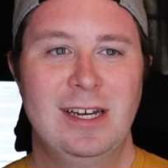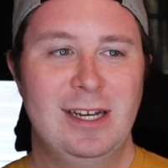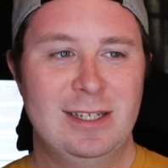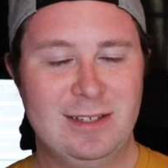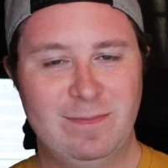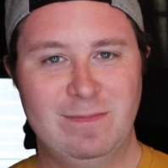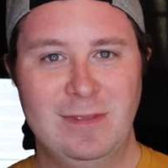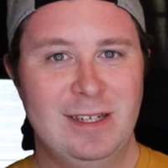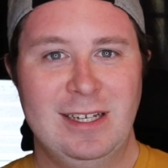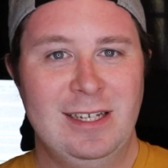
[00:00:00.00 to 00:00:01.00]

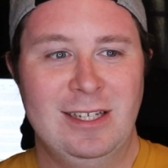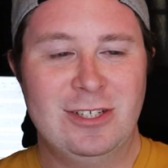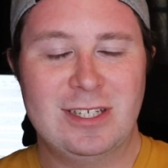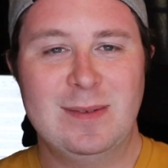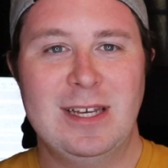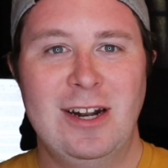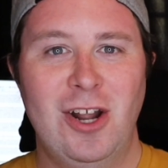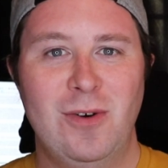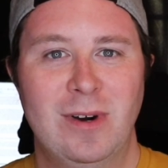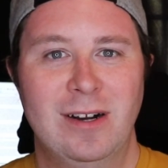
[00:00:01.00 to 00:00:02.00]
It just comes out of
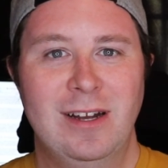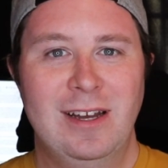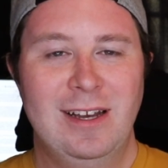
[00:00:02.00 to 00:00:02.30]
nowhere.